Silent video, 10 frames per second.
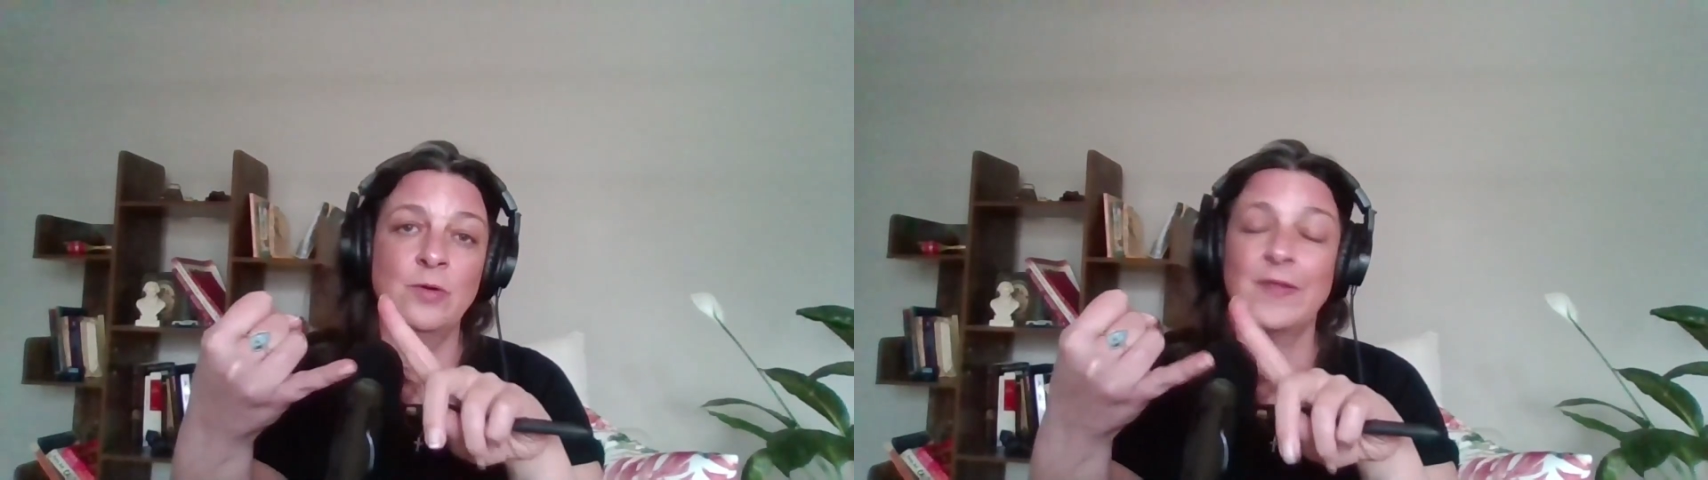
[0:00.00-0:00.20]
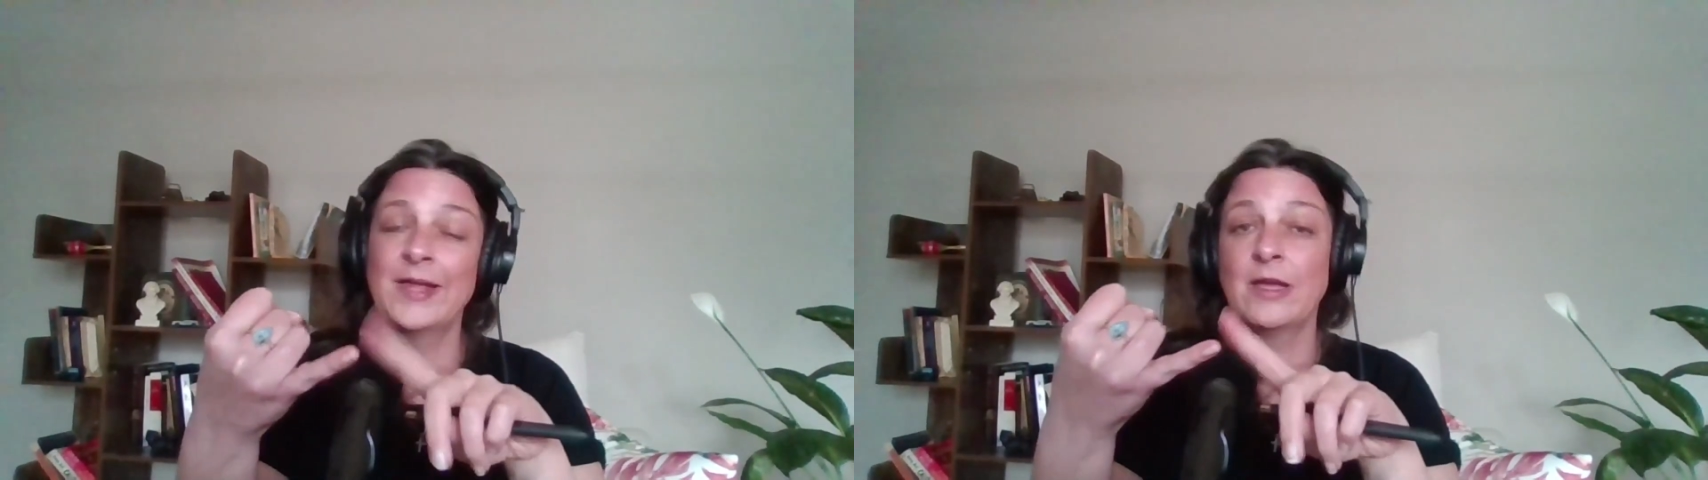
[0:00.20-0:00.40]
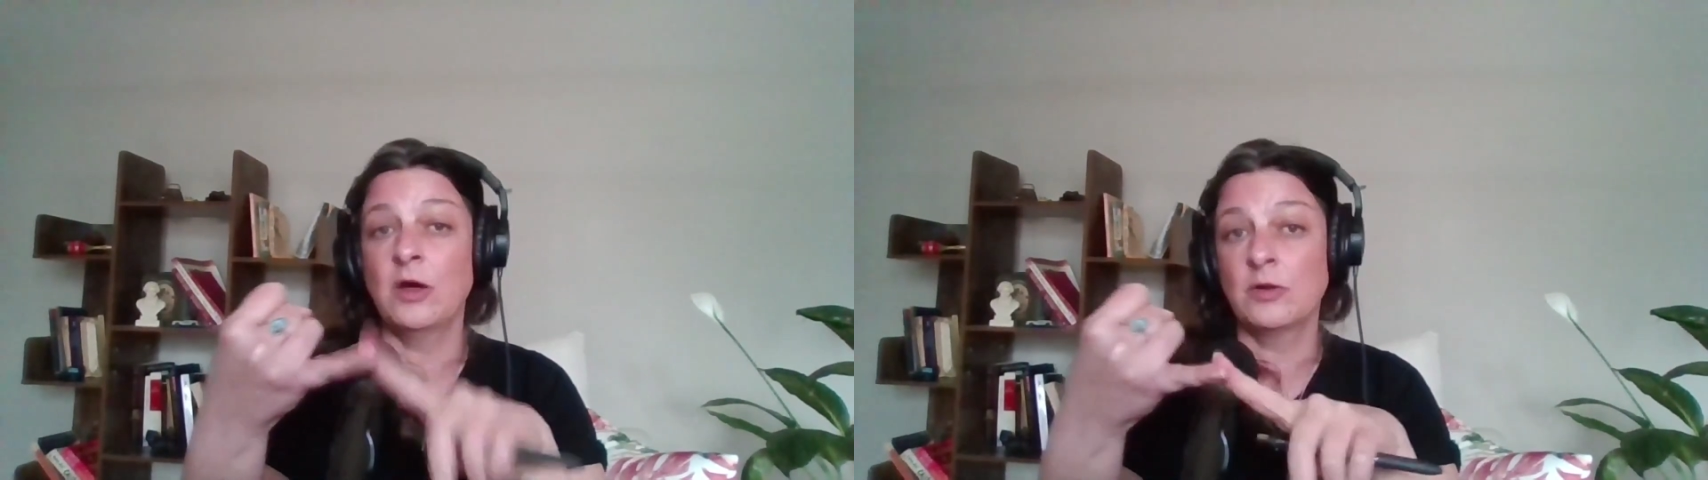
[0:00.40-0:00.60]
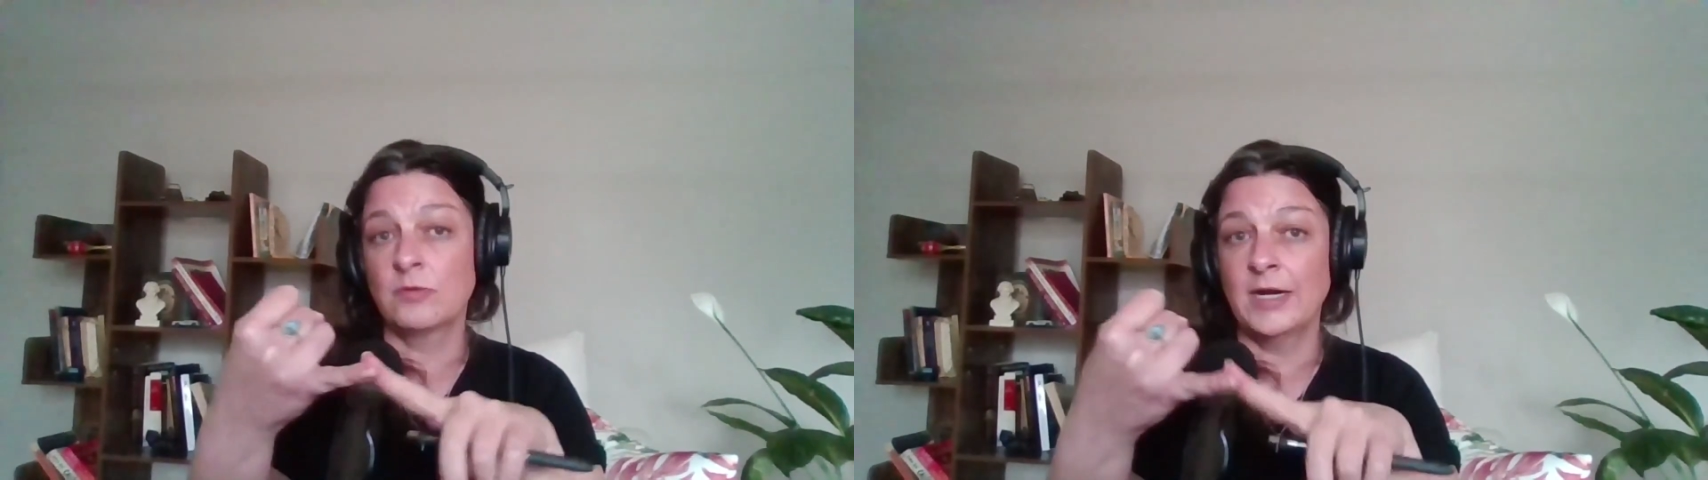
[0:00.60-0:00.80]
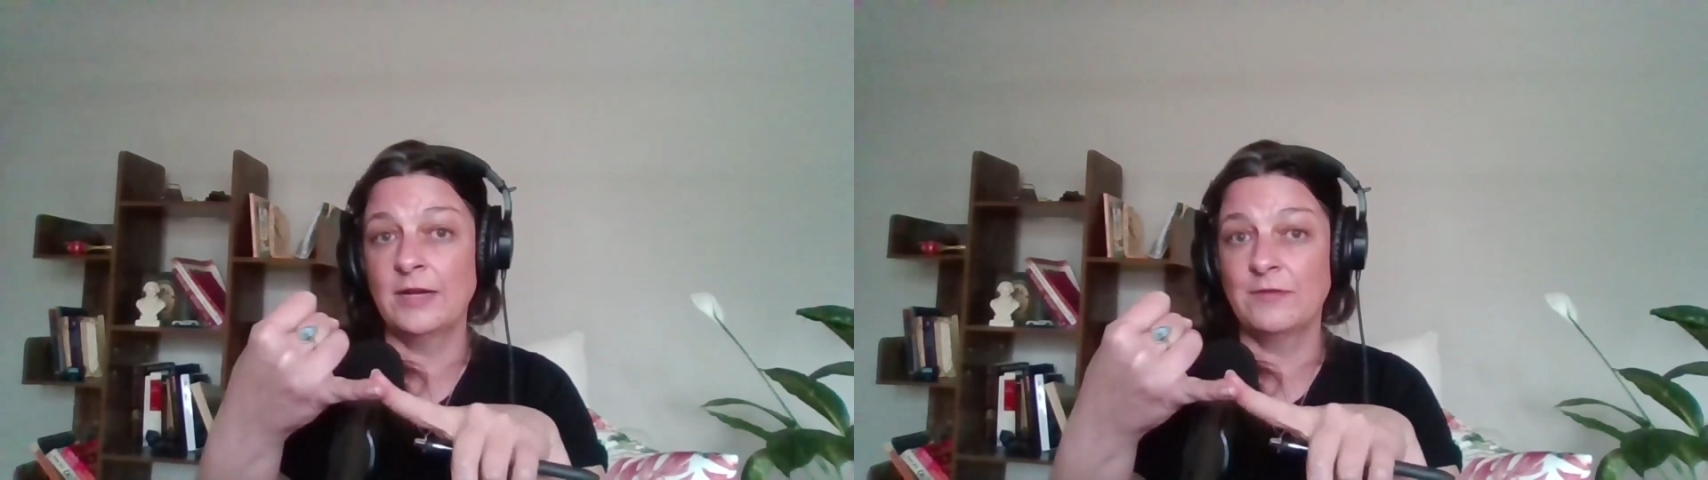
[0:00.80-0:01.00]
like on
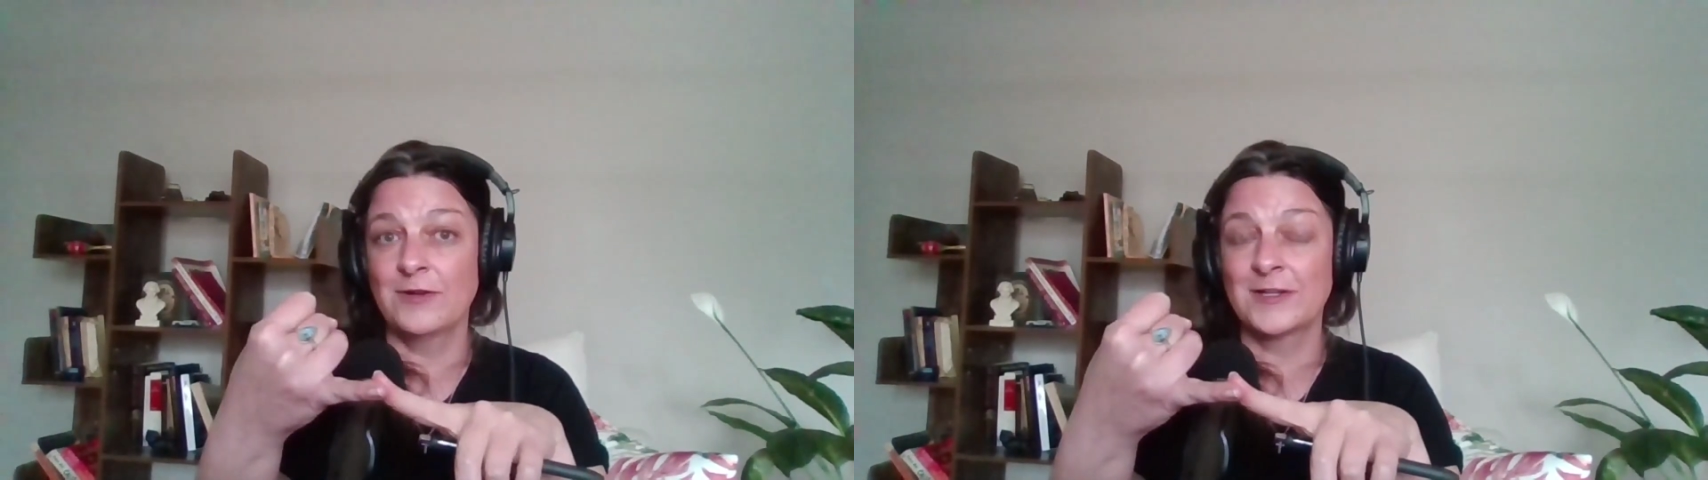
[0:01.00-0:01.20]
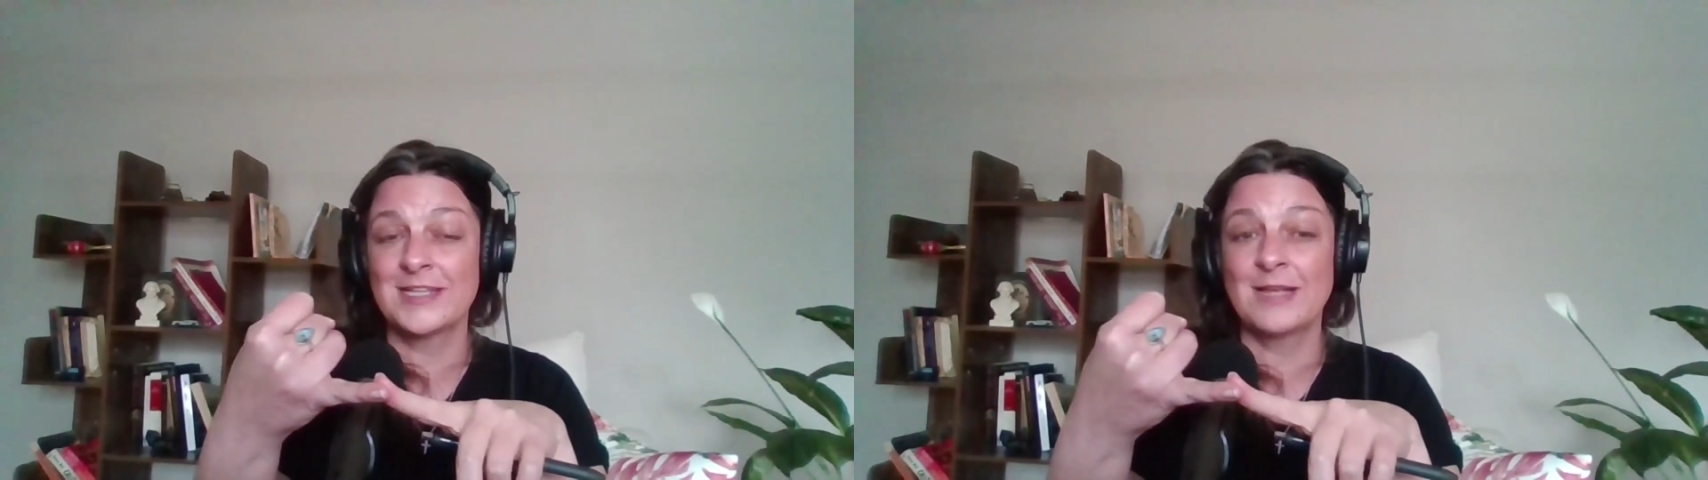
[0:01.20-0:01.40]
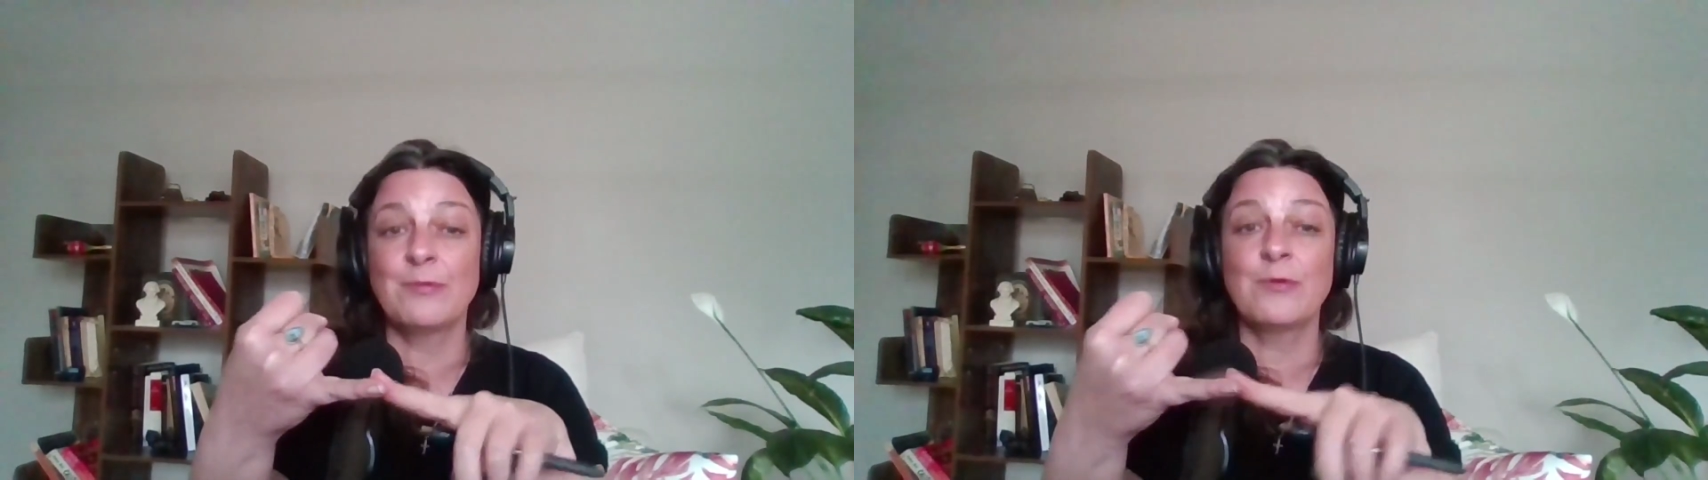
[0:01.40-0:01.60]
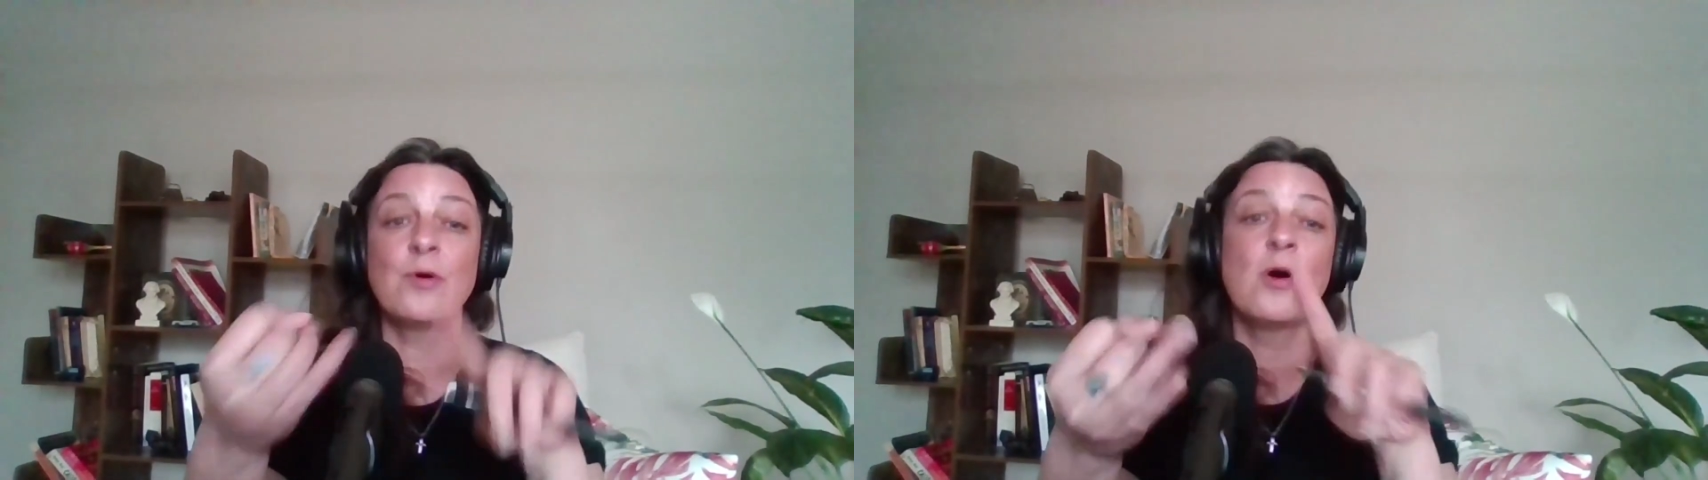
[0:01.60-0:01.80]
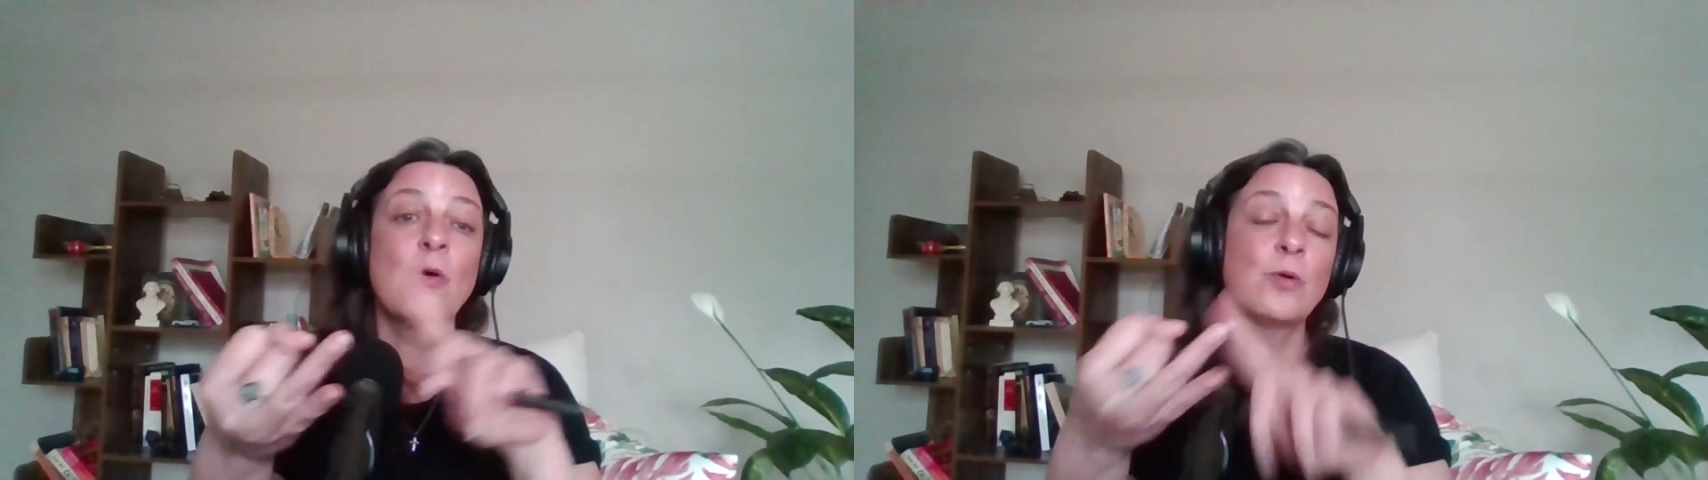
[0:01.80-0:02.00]
Reddit, for example,